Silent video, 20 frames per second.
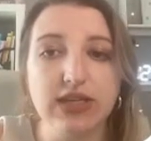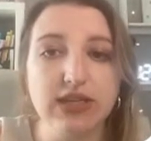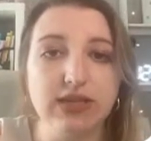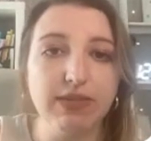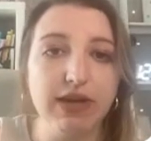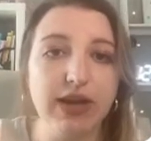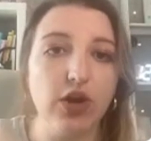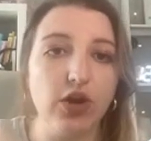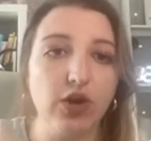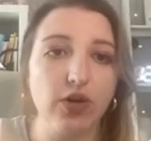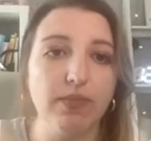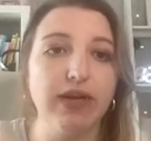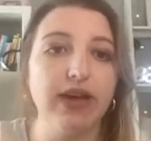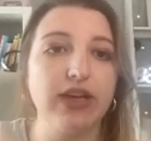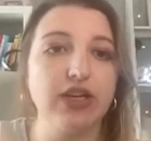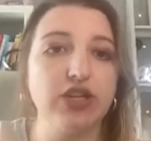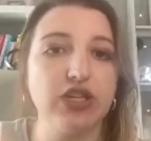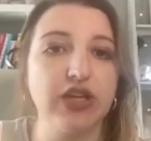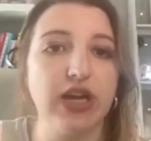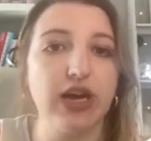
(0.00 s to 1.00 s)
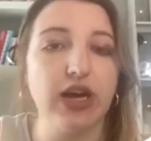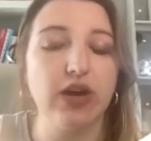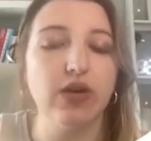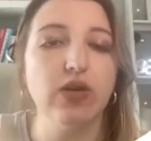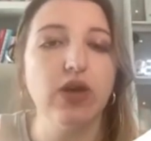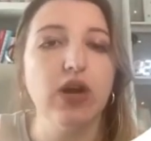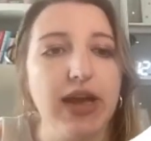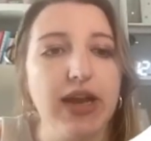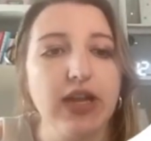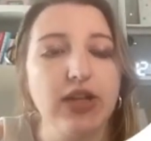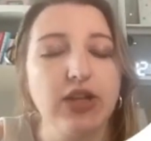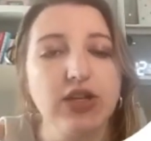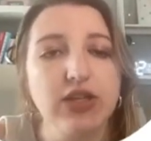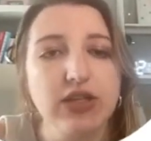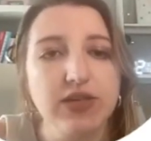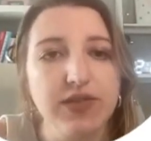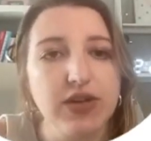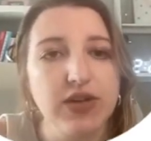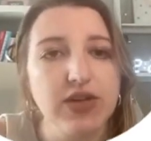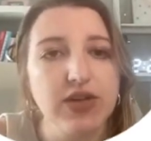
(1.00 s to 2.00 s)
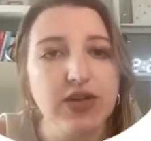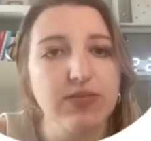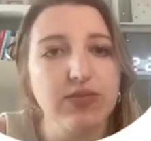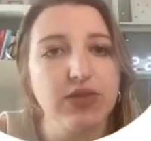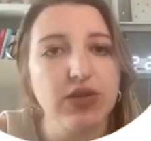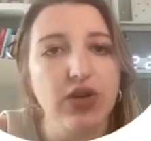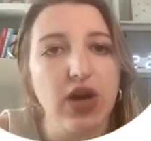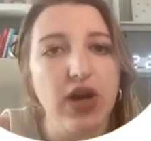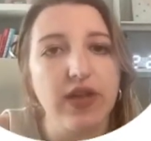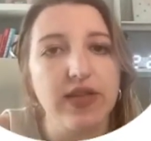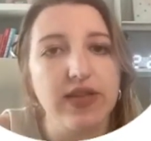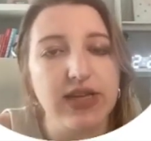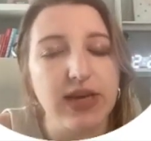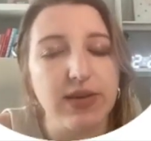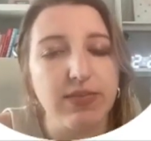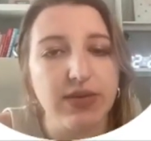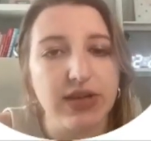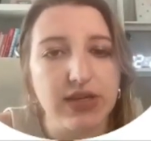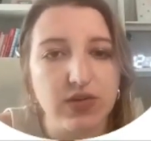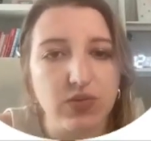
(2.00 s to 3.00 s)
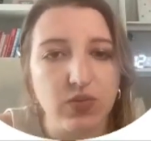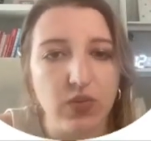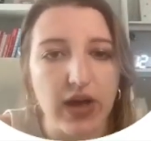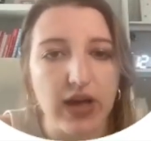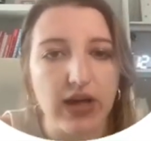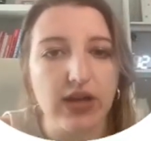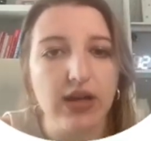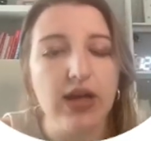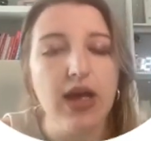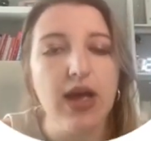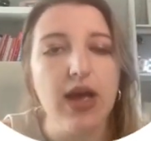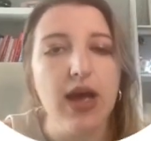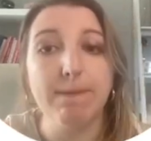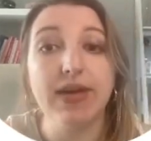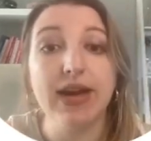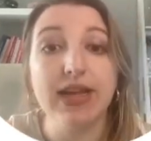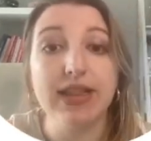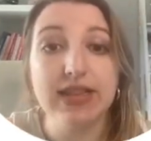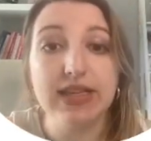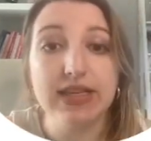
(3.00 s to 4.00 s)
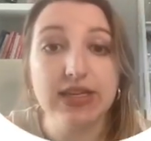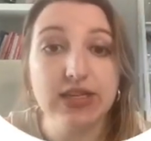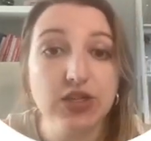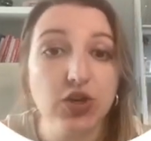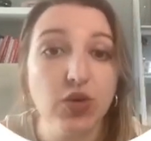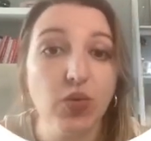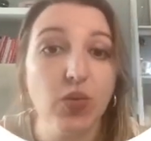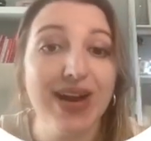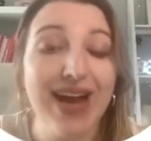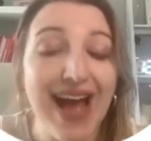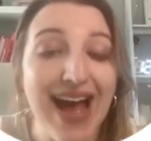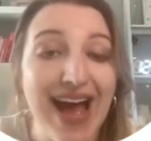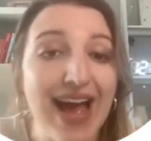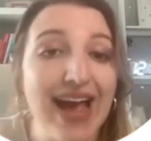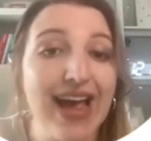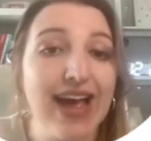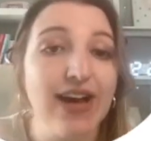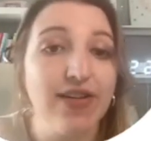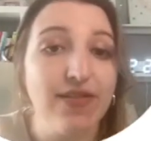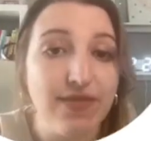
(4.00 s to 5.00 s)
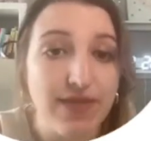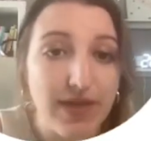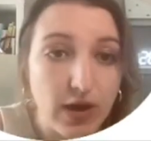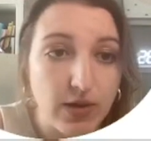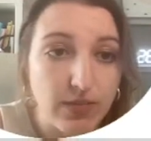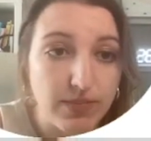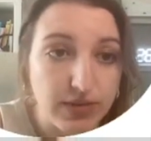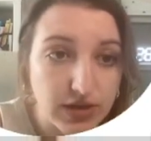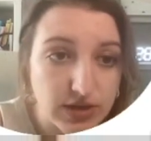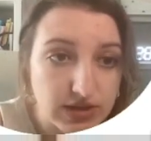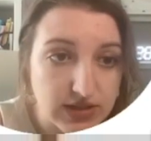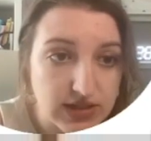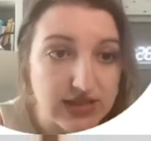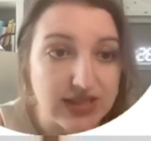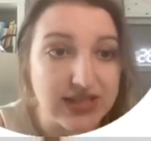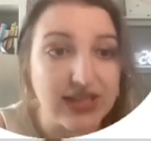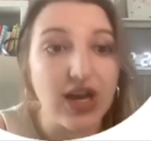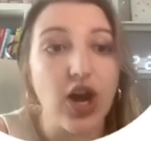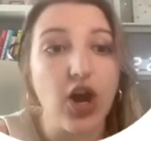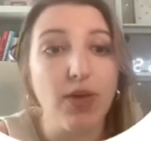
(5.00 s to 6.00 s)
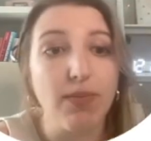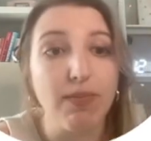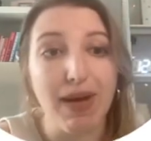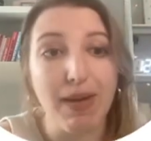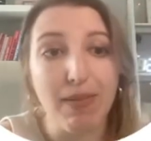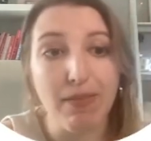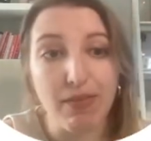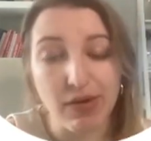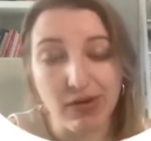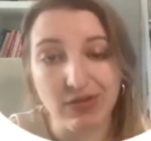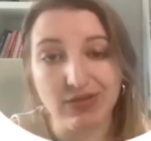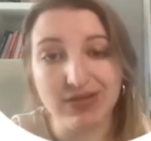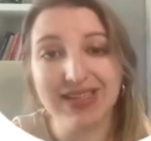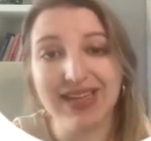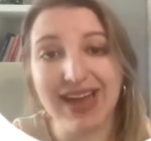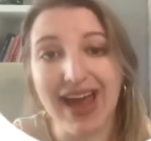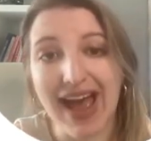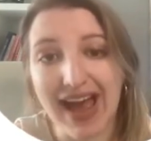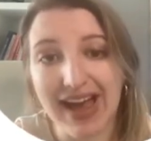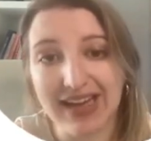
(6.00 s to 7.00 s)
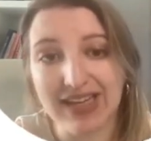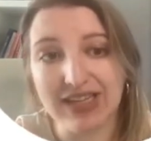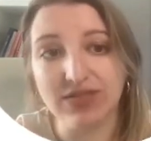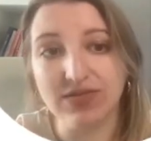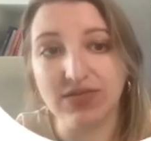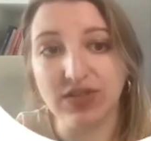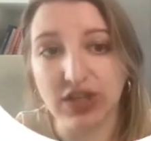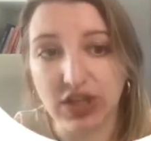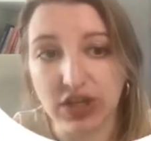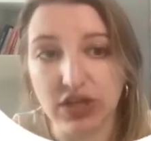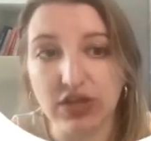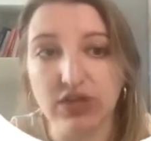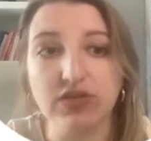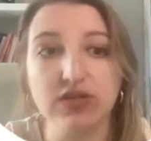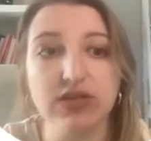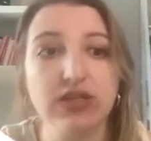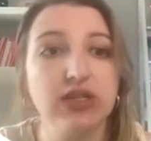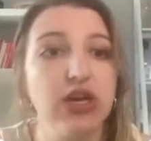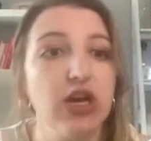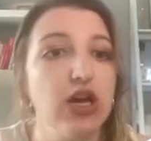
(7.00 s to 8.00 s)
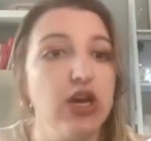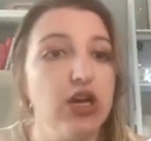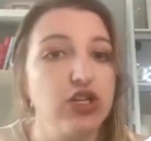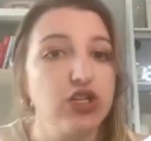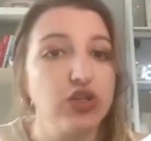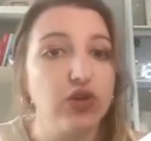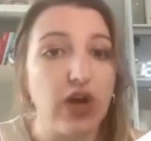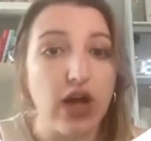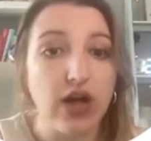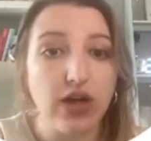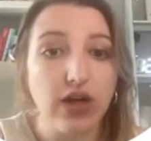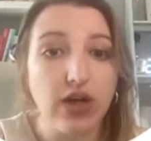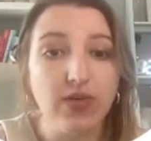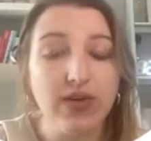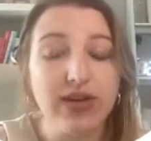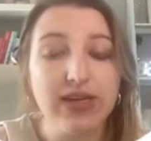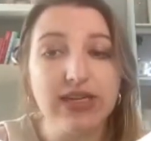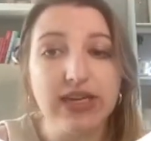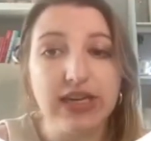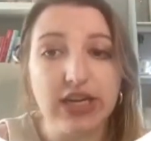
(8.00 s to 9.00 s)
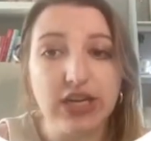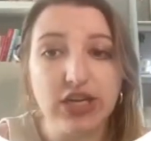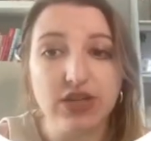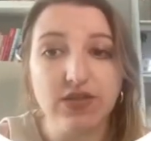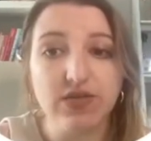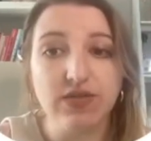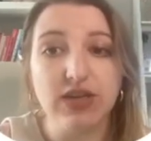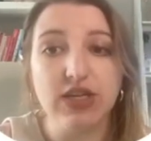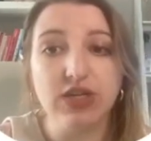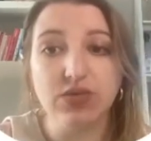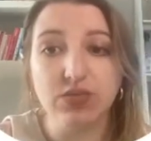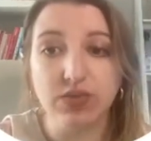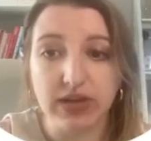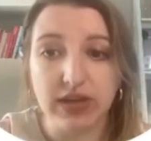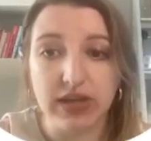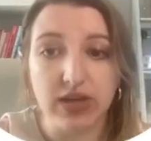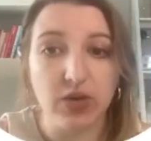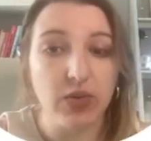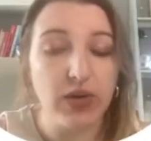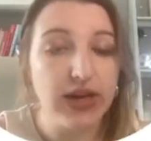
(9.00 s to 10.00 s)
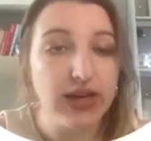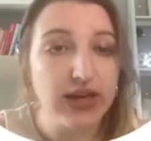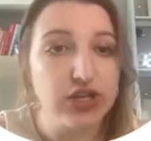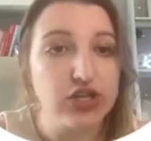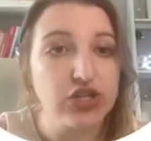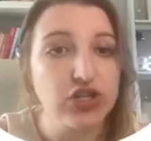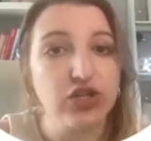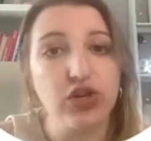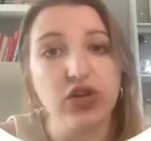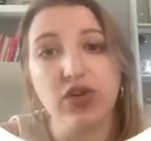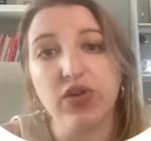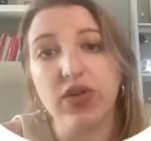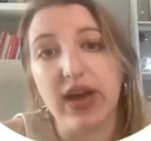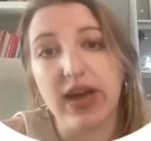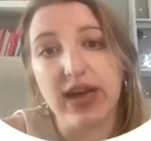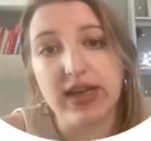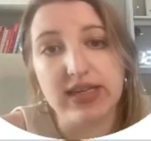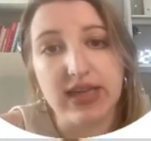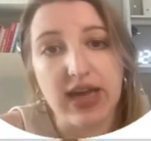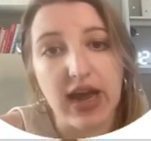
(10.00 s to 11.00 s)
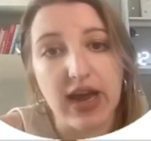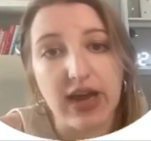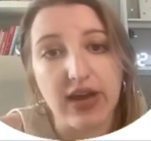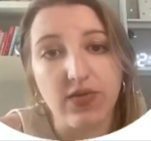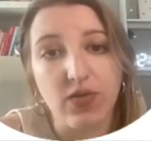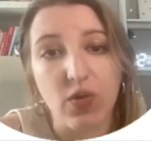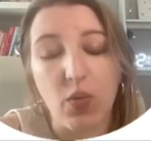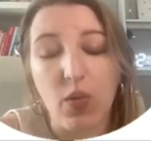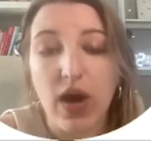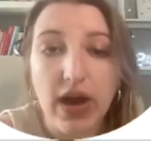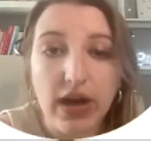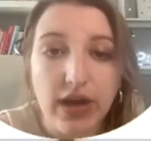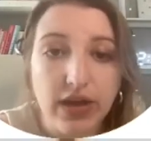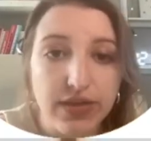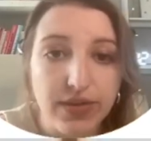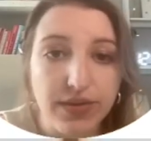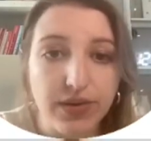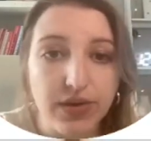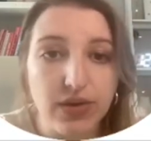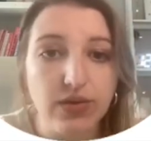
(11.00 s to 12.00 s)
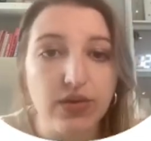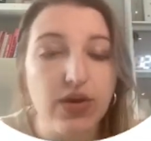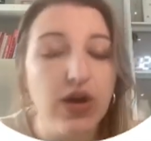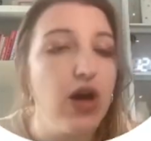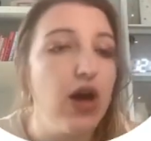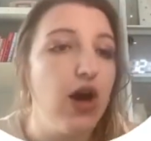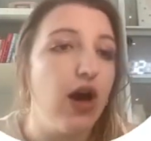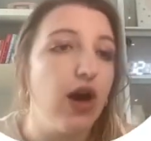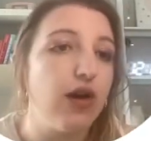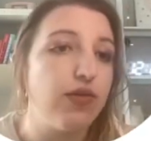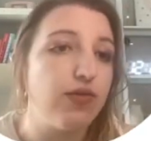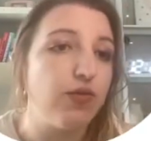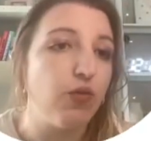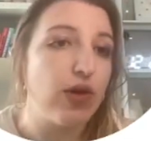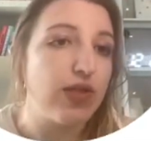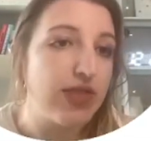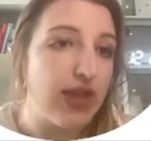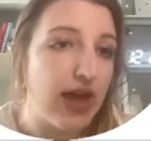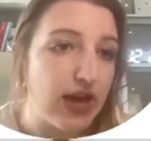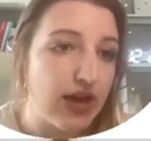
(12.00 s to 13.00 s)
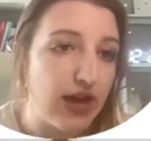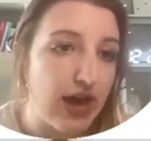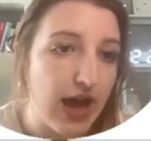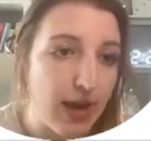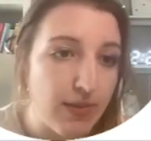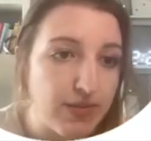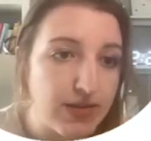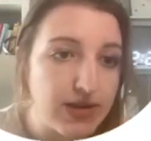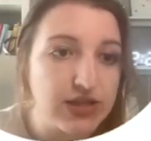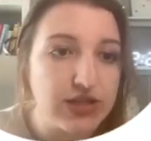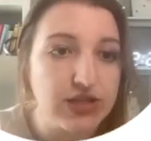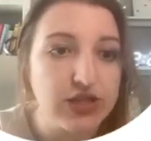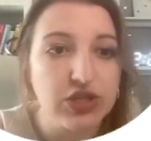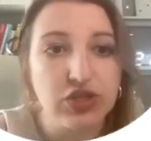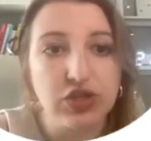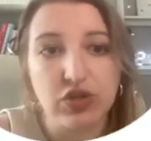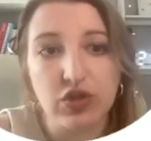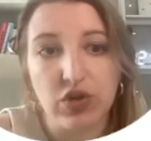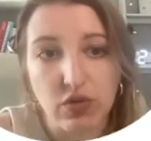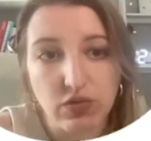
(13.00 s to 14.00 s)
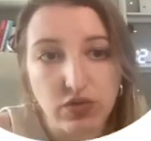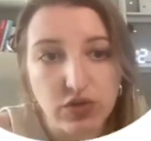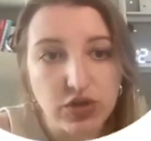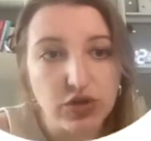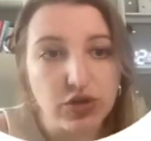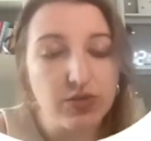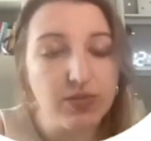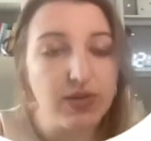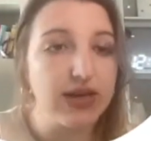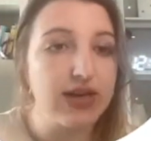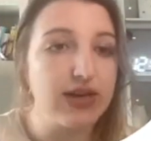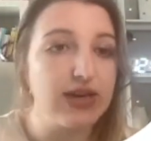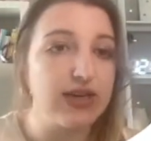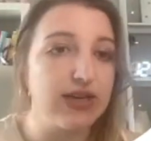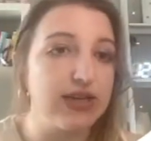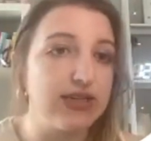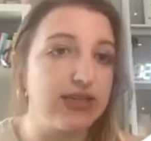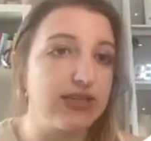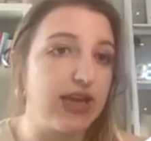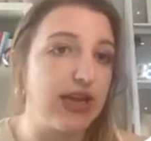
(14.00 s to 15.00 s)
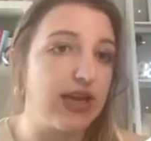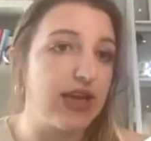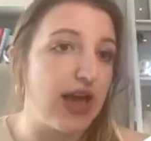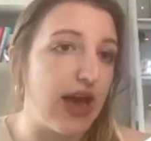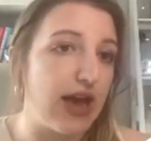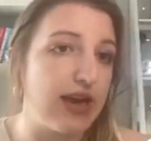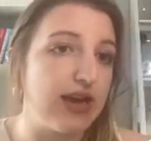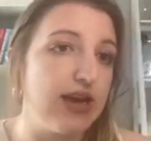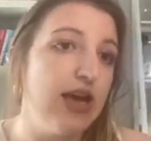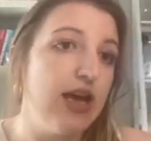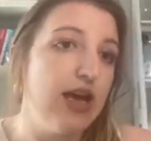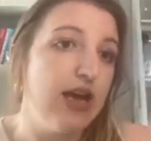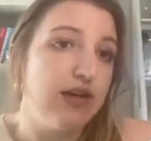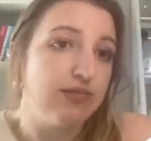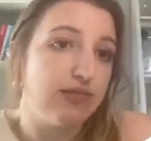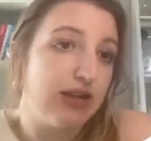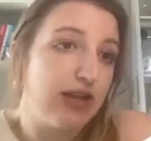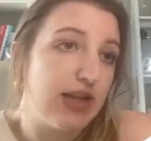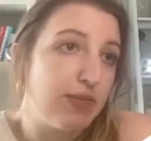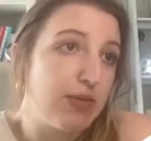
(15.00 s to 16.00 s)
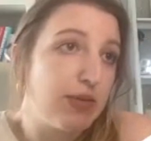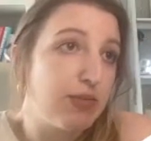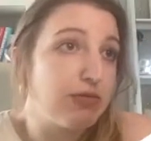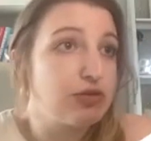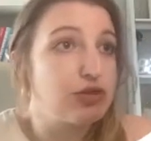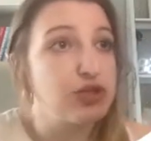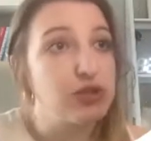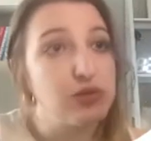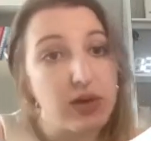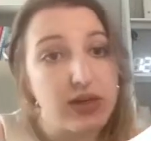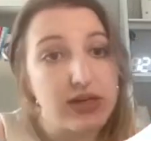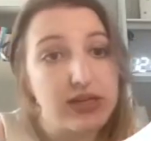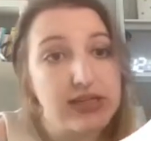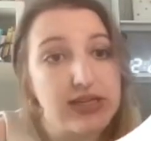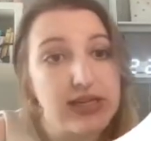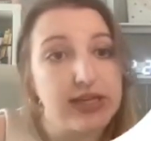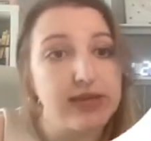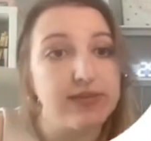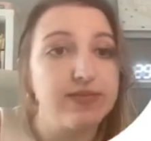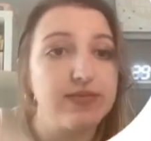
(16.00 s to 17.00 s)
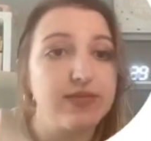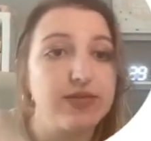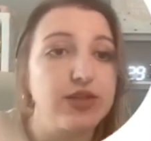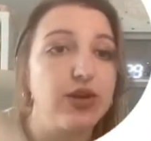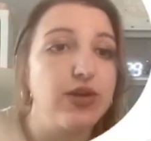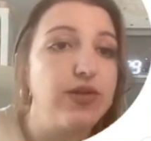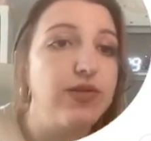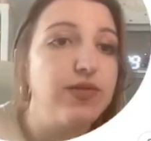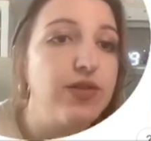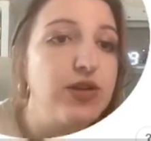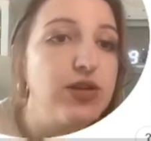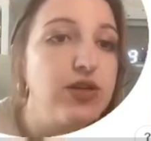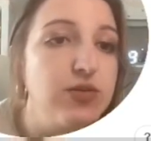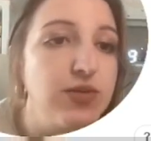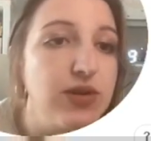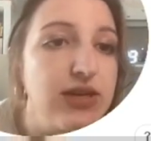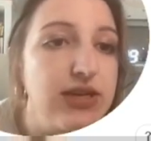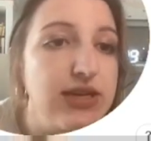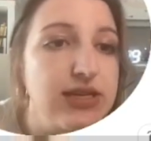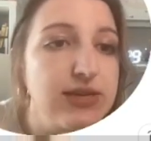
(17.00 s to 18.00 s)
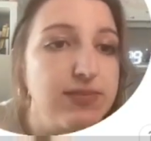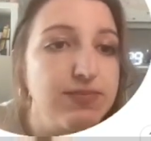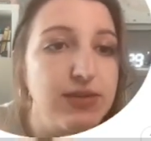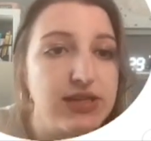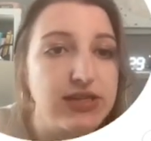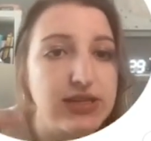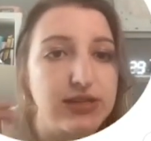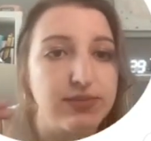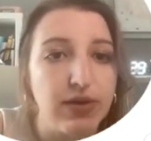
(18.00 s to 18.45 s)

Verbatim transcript: is my homepage now, and it looks very similar on the template as well, but these are what I have found personally are my most actively used. So I'll go into each of these really quick and show you guys kind of a walkthrough of what that happens to go to, because again, a lot of people just wanna see. So the first one is business